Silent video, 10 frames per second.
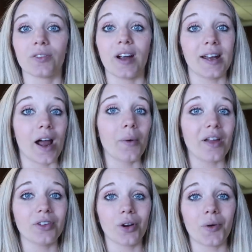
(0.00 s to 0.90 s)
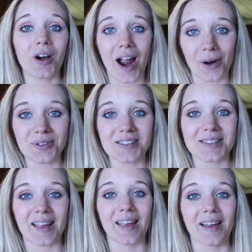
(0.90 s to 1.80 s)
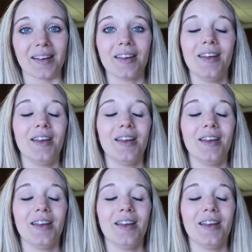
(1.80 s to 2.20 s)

Right now we have to go to our house, and